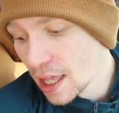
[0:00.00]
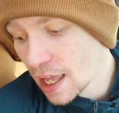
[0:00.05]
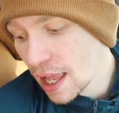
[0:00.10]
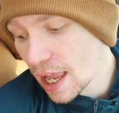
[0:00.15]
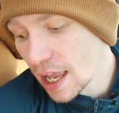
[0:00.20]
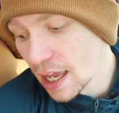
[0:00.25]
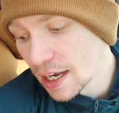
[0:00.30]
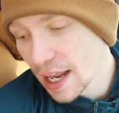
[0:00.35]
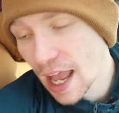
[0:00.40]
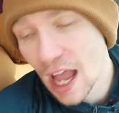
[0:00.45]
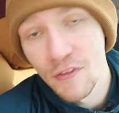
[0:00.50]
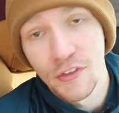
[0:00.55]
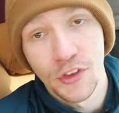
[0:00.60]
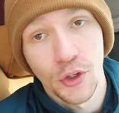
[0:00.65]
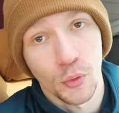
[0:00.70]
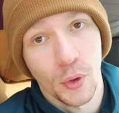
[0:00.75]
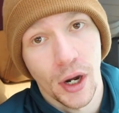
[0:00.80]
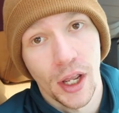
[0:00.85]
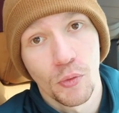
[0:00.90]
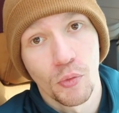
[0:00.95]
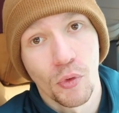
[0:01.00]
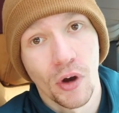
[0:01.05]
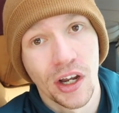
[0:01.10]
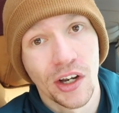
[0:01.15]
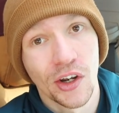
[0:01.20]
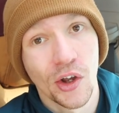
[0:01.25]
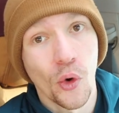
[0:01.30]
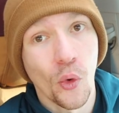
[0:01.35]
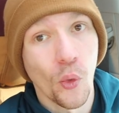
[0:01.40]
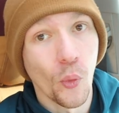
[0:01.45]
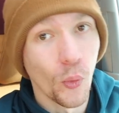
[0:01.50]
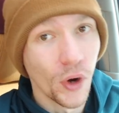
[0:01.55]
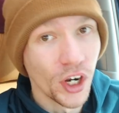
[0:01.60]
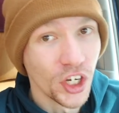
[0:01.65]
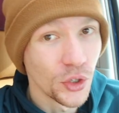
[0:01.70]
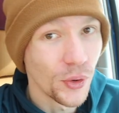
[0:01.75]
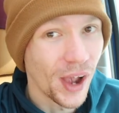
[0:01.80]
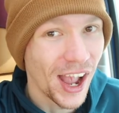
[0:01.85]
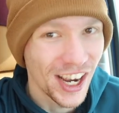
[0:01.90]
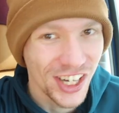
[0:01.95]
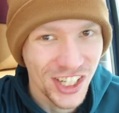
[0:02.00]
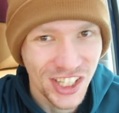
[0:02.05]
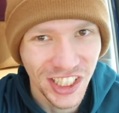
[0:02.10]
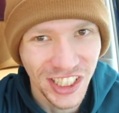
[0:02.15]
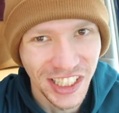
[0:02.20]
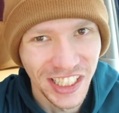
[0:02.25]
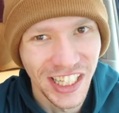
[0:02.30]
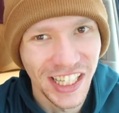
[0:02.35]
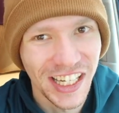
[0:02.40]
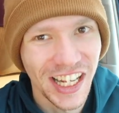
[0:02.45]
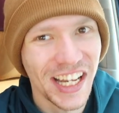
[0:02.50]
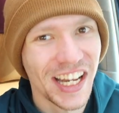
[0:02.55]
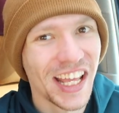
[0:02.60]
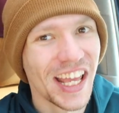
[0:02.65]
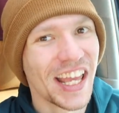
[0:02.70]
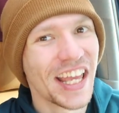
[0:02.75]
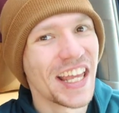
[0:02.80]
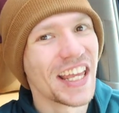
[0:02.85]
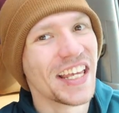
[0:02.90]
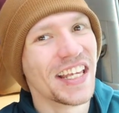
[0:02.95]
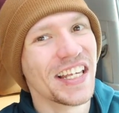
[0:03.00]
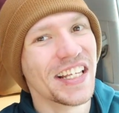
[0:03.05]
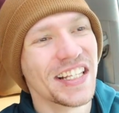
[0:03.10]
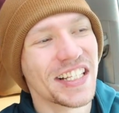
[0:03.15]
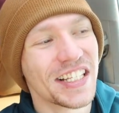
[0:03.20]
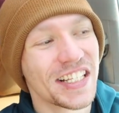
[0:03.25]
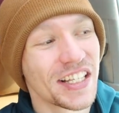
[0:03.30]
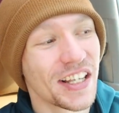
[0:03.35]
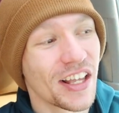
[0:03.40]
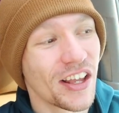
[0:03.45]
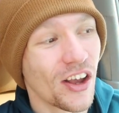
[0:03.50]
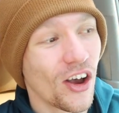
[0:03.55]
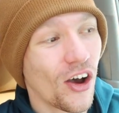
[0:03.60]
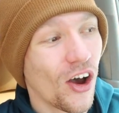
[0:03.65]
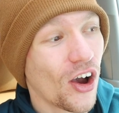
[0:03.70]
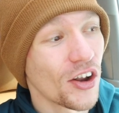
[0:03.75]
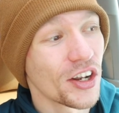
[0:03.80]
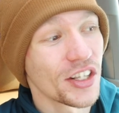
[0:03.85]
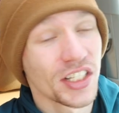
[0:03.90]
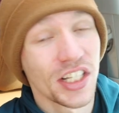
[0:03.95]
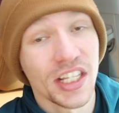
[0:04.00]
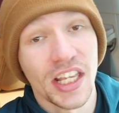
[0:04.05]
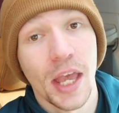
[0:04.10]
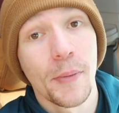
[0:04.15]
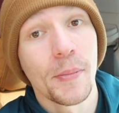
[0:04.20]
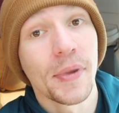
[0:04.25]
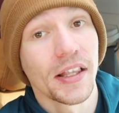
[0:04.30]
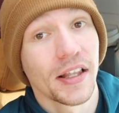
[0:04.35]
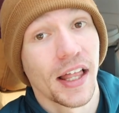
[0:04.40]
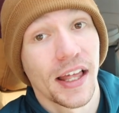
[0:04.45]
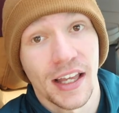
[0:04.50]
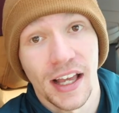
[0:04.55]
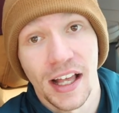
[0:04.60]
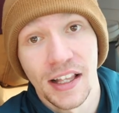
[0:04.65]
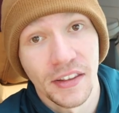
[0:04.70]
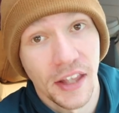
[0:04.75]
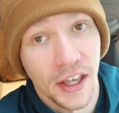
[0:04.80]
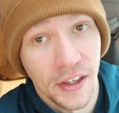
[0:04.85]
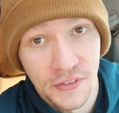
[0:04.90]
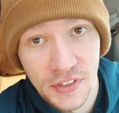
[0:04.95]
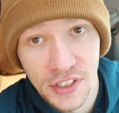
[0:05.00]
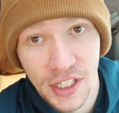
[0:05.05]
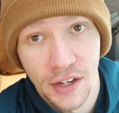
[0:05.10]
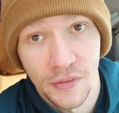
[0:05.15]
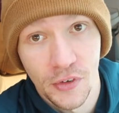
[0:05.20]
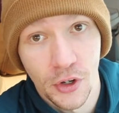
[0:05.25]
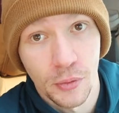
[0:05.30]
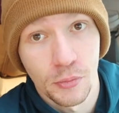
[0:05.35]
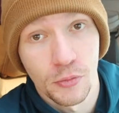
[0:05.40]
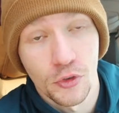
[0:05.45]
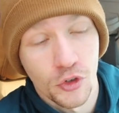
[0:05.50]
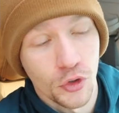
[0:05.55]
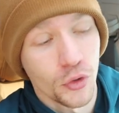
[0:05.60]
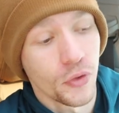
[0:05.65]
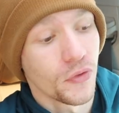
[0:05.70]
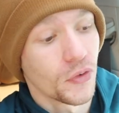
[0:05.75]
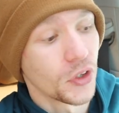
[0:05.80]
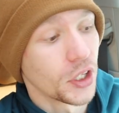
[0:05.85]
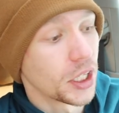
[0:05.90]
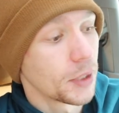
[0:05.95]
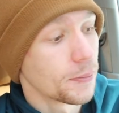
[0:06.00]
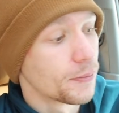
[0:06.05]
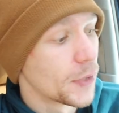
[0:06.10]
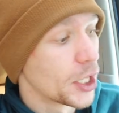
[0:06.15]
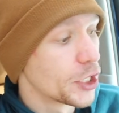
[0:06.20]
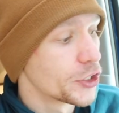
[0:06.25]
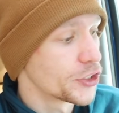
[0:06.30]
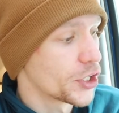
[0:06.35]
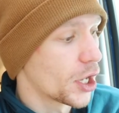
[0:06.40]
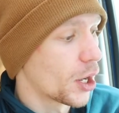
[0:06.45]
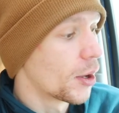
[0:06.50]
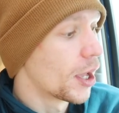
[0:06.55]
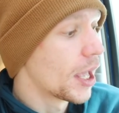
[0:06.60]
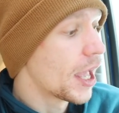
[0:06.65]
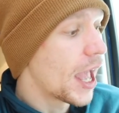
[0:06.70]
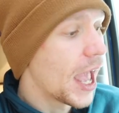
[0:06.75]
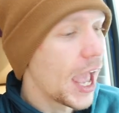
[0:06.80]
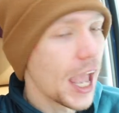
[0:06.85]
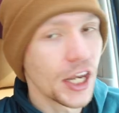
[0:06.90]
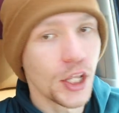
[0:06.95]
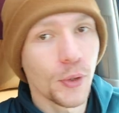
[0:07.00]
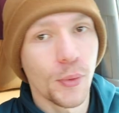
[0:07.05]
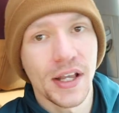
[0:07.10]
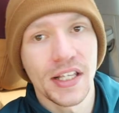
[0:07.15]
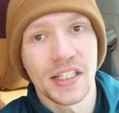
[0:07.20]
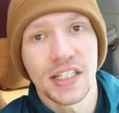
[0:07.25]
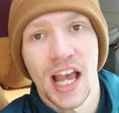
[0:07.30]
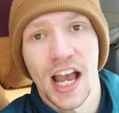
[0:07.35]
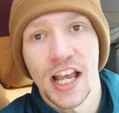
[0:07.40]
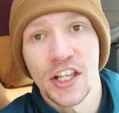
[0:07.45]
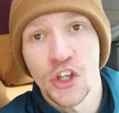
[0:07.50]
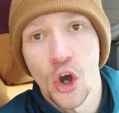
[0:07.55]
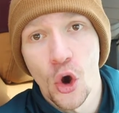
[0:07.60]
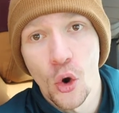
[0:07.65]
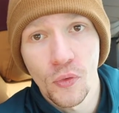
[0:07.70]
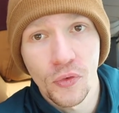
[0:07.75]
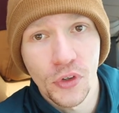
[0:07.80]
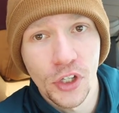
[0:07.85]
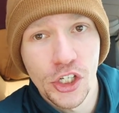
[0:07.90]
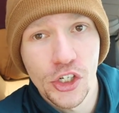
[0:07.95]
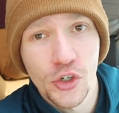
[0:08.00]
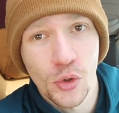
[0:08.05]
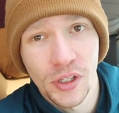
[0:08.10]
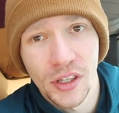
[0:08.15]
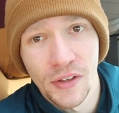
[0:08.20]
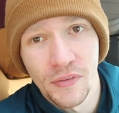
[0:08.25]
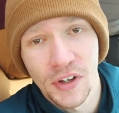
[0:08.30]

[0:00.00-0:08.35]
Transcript: And having the right one when you actually need it is honestly can be like a lifesaver, truthfully. So anyways, guys, hopefully you enjoyed the